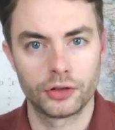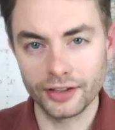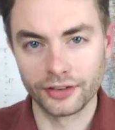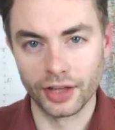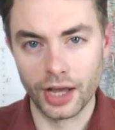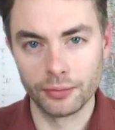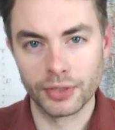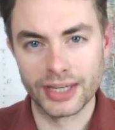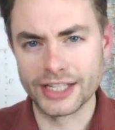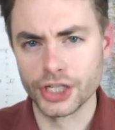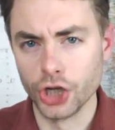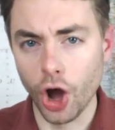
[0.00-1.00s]
Islam
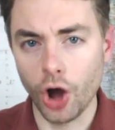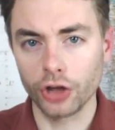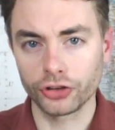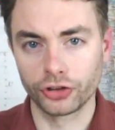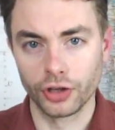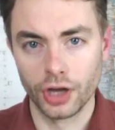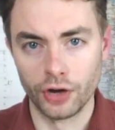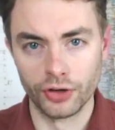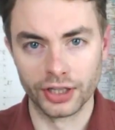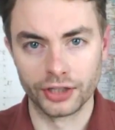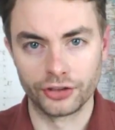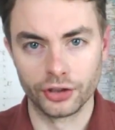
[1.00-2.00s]
is not a
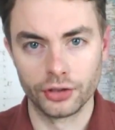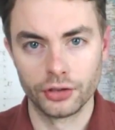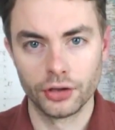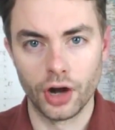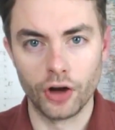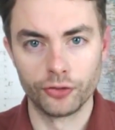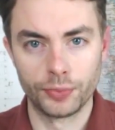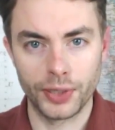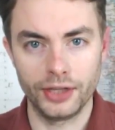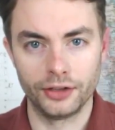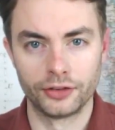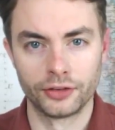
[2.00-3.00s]
religion of
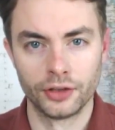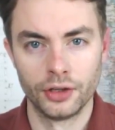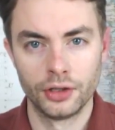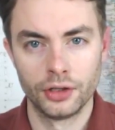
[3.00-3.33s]
peace.